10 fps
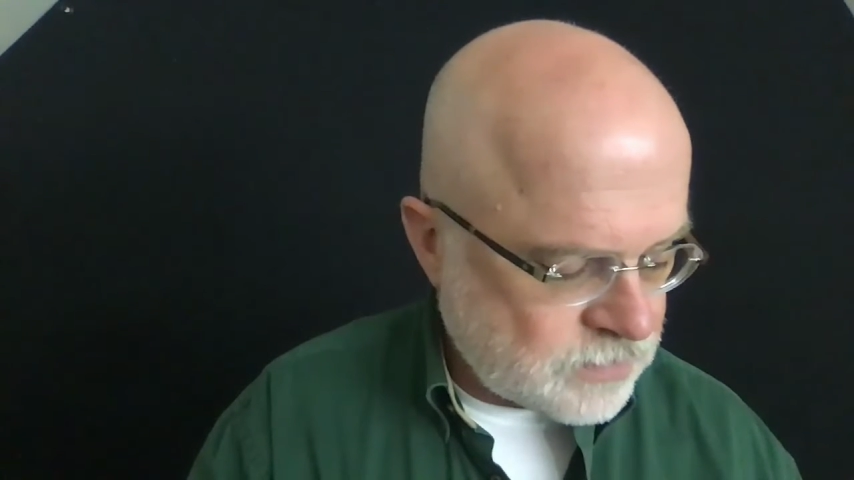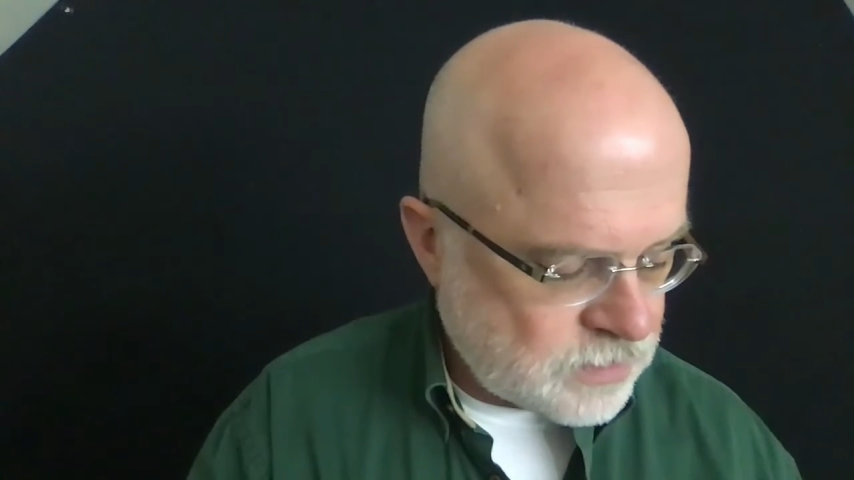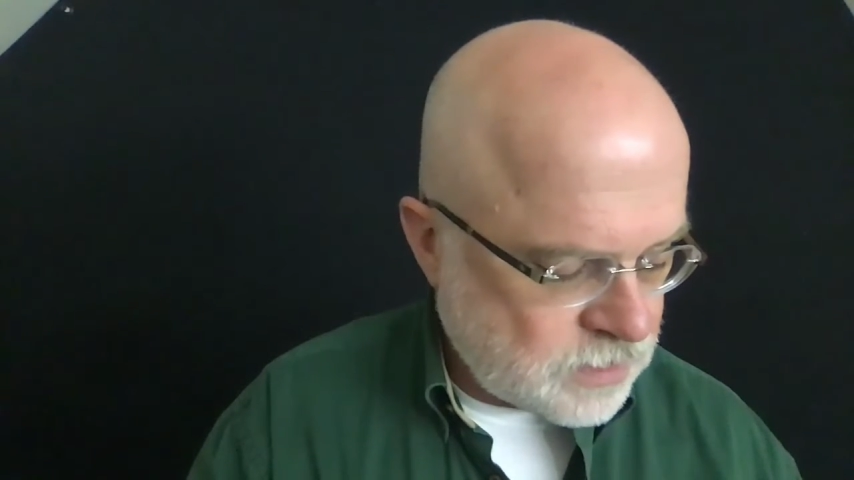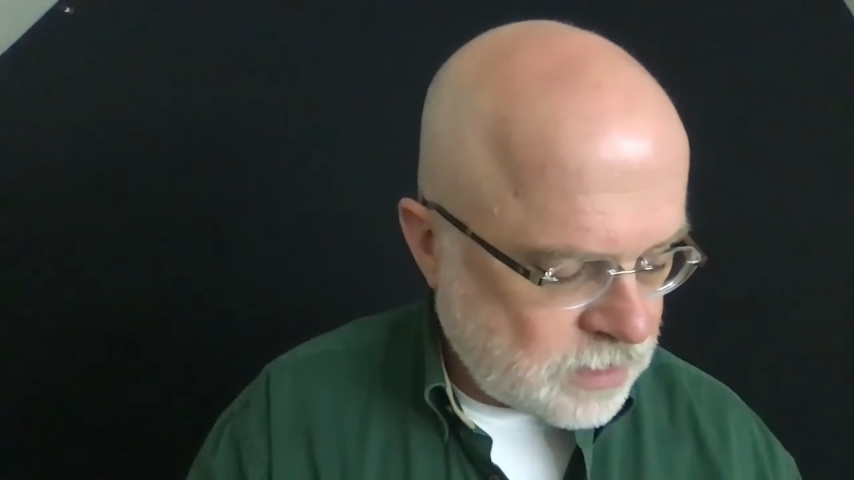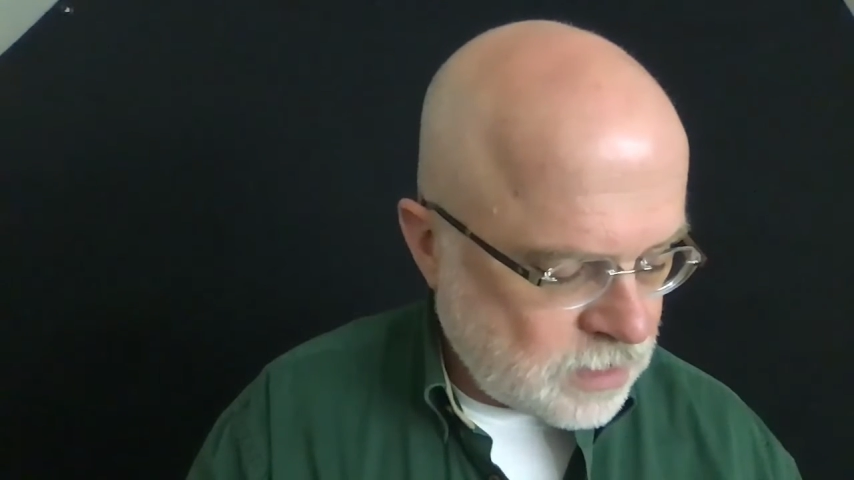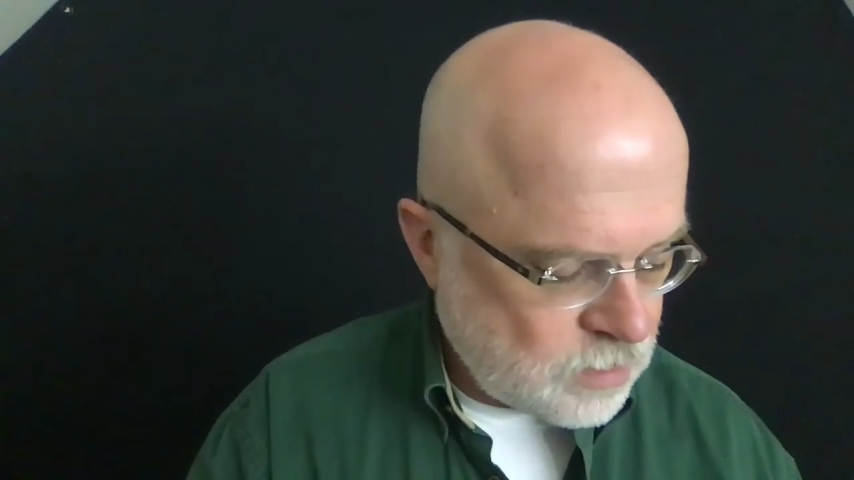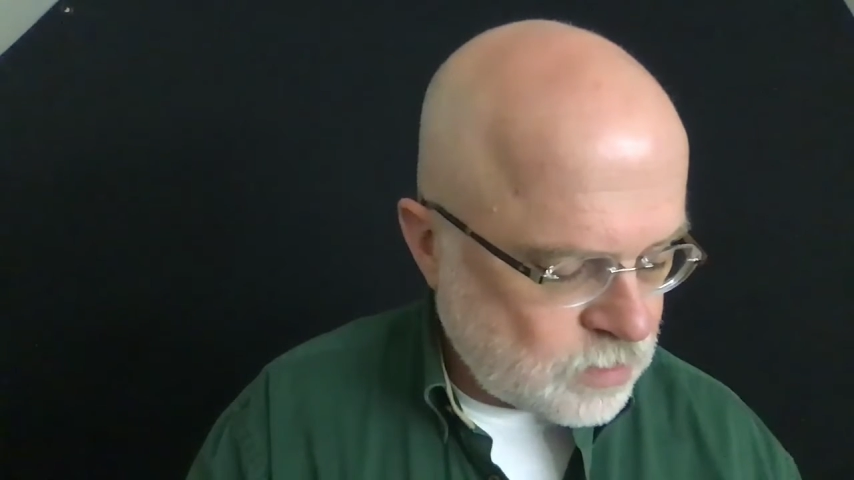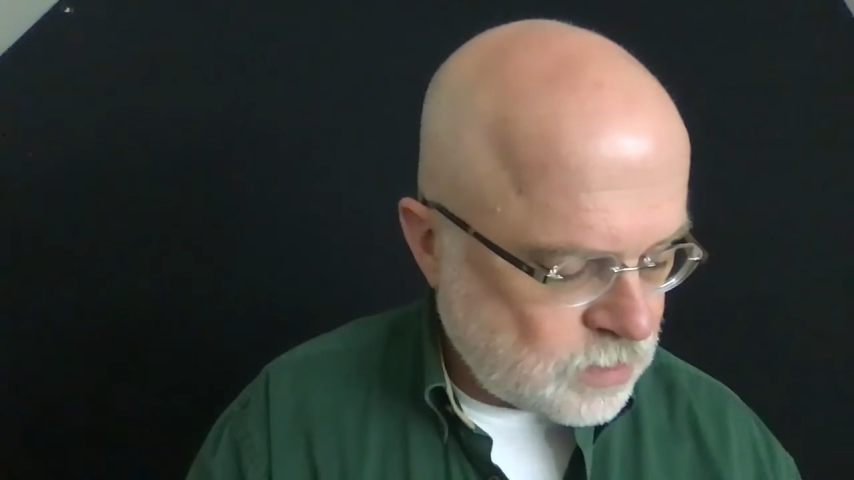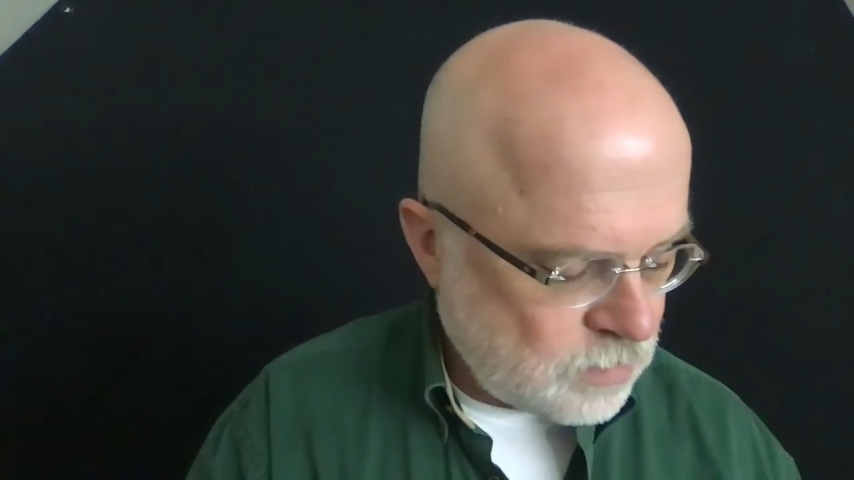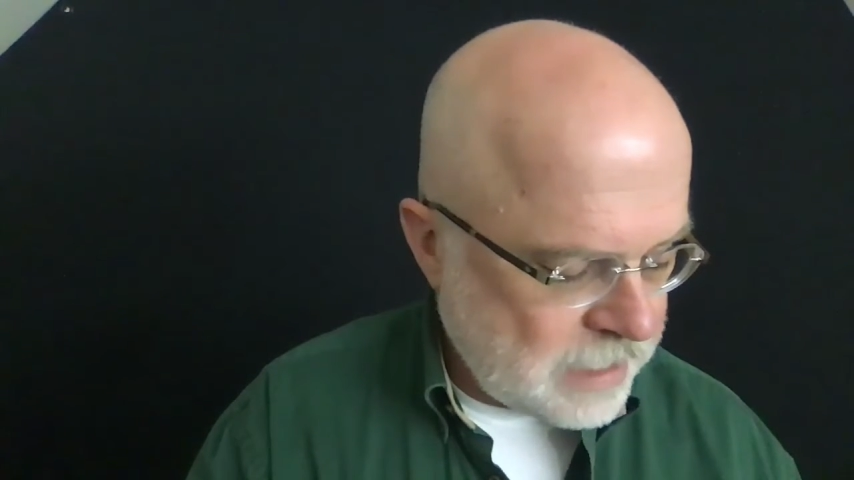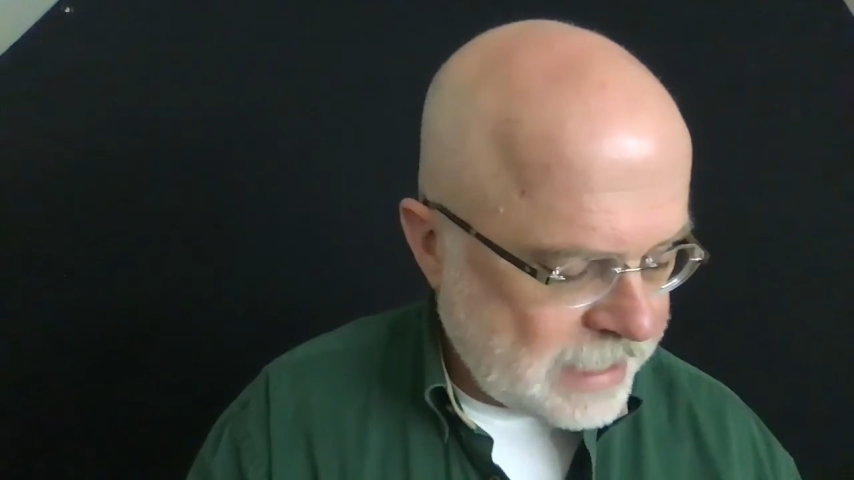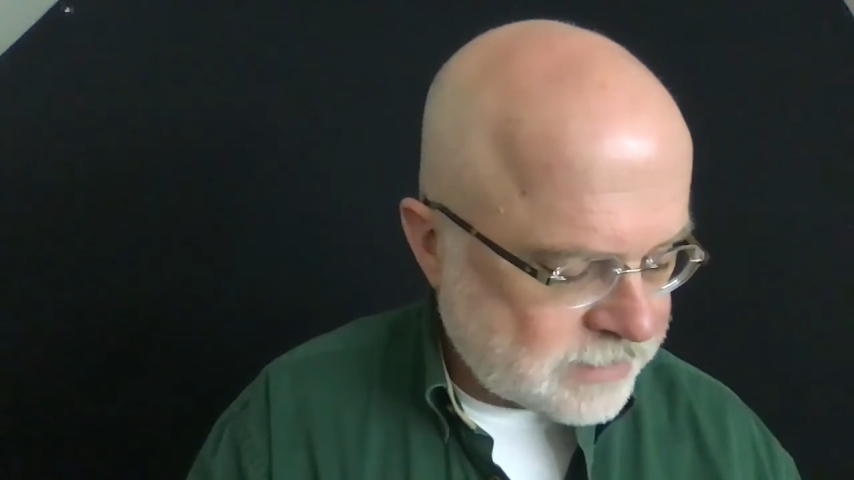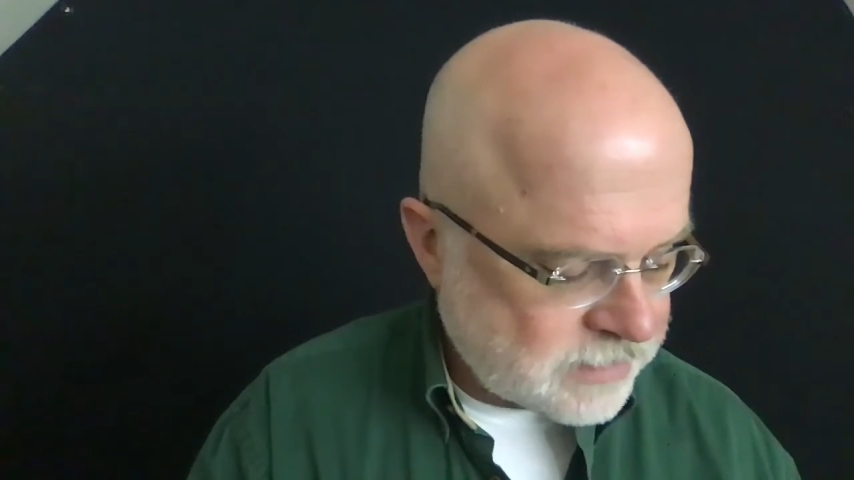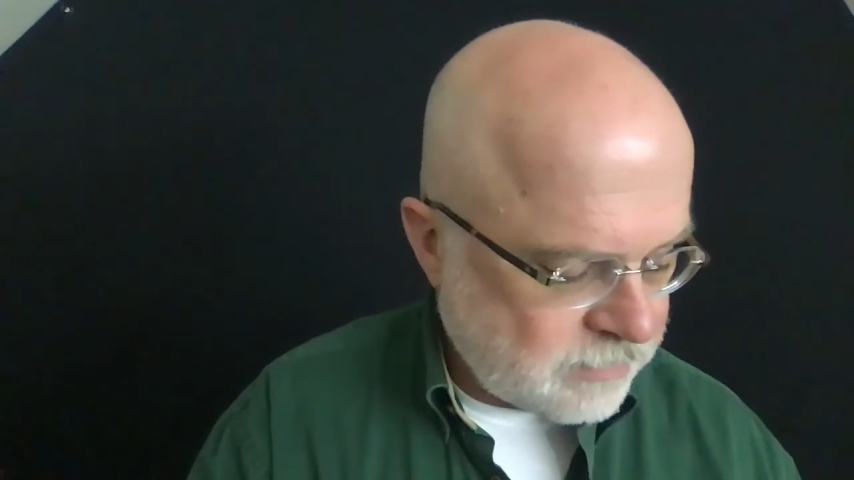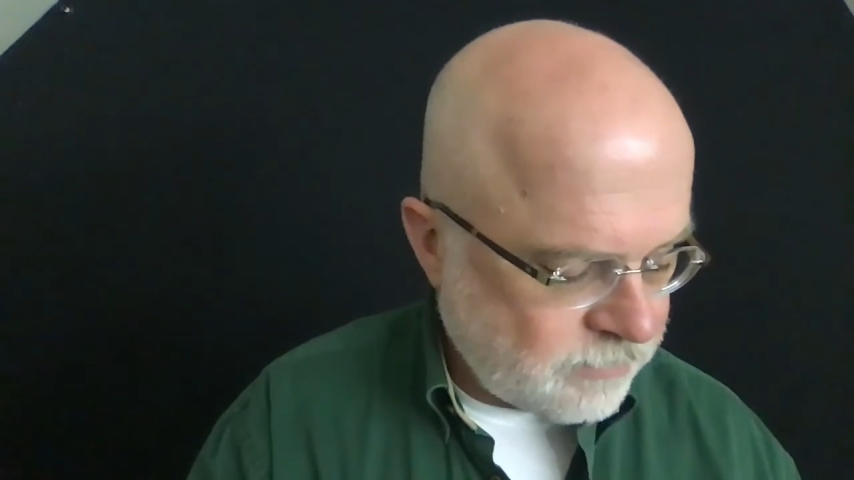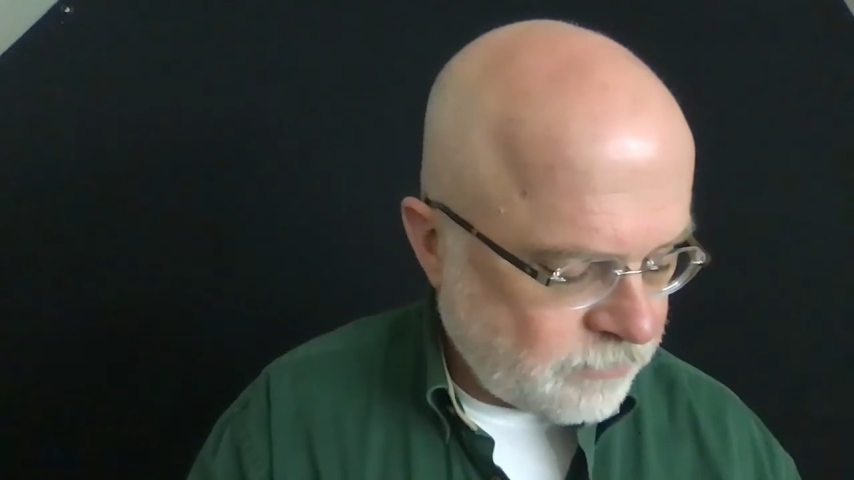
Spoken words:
to those who ask him?